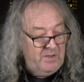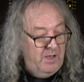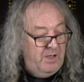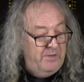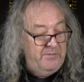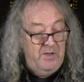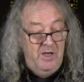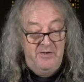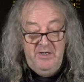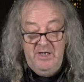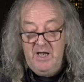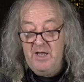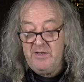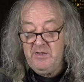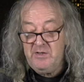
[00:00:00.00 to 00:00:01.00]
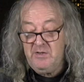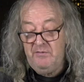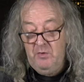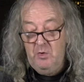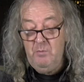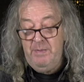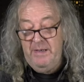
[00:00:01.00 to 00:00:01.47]
and the others have
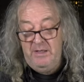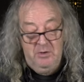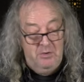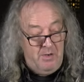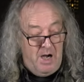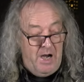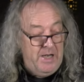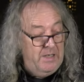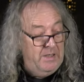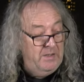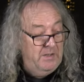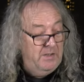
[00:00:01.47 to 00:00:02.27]
all been great.